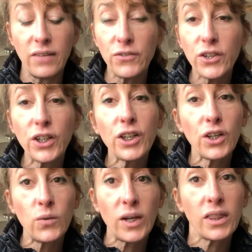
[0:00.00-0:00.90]
If you're going to
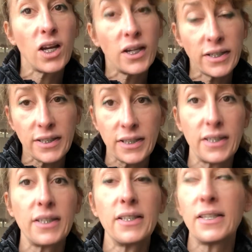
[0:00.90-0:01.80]
go on long
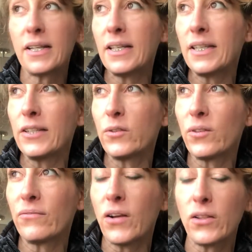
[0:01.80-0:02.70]
distances, then I say to do
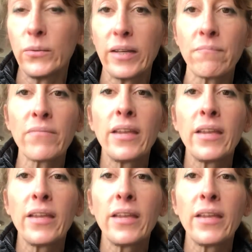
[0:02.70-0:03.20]
the following.